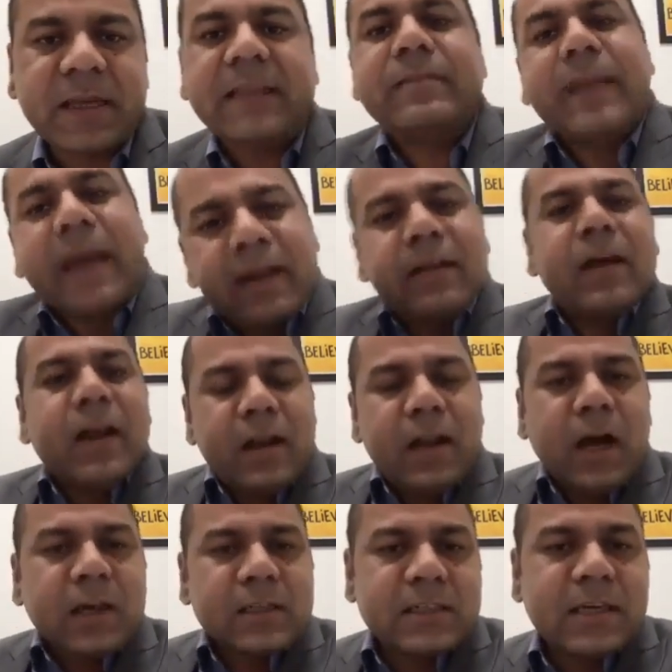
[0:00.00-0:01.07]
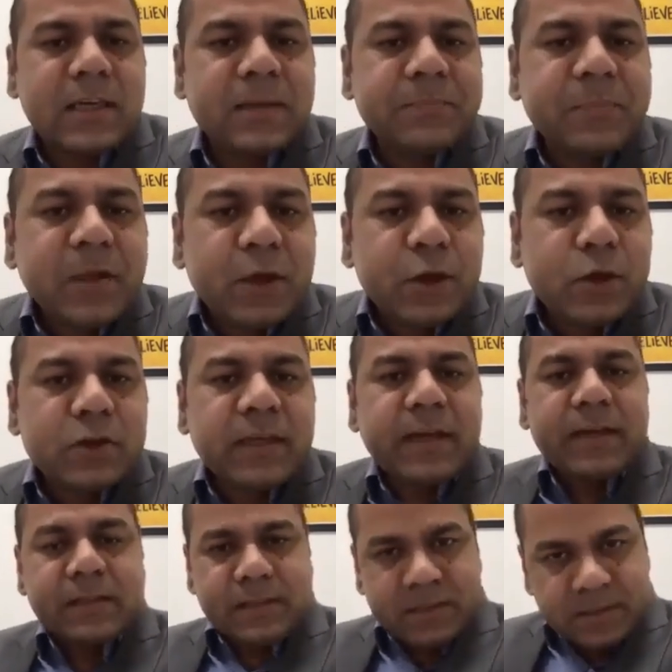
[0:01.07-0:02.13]
And then lastly, there
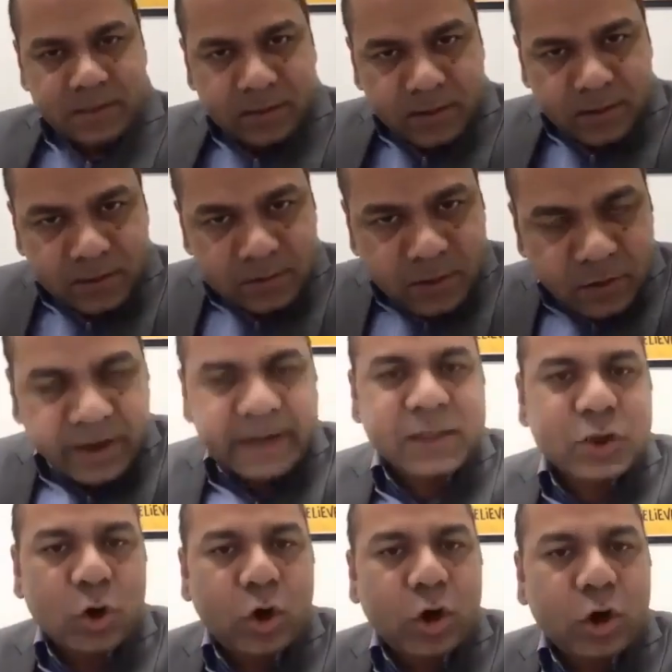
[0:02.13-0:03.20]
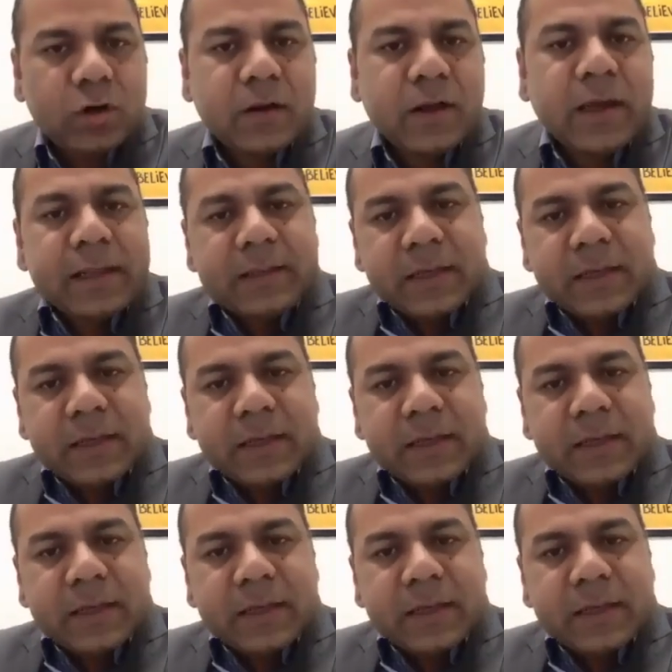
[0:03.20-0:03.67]
is the range on